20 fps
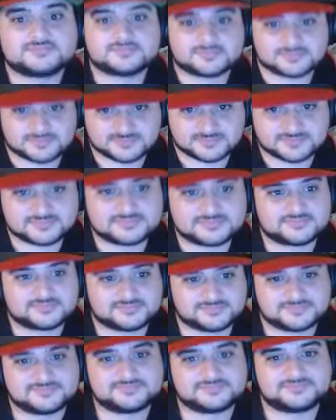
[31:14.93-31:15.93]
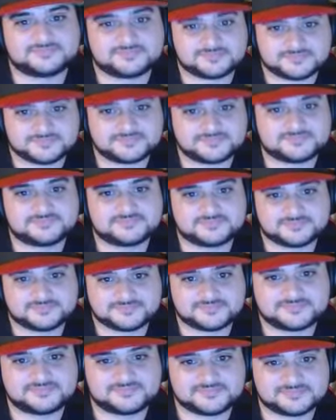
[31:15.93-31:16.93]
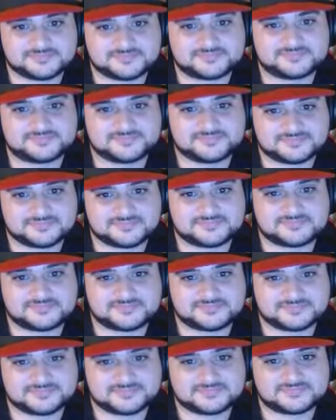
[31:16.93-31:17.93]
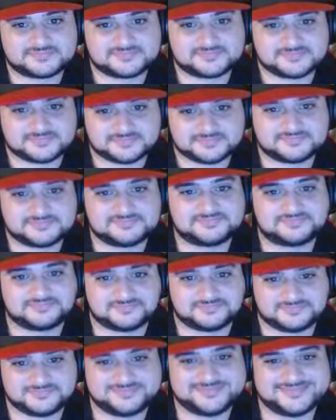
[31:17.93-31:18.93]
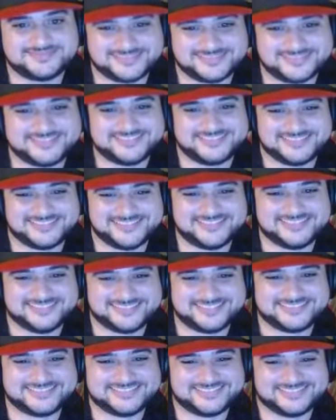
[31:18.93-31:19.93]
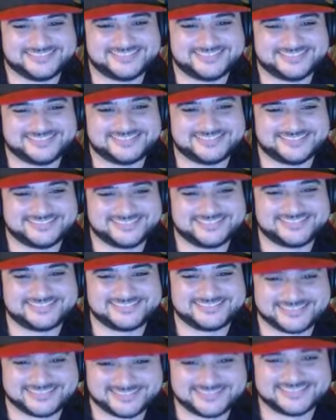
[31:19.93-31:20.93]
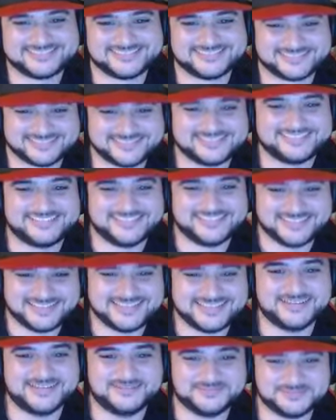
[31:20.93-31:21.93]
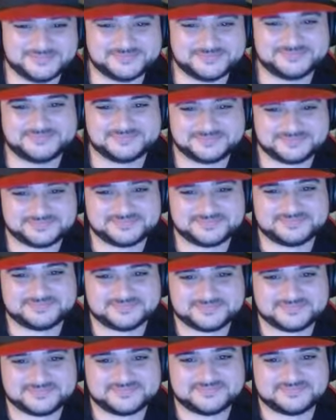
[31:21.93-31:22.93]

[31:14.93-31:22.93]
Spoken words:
[no speech]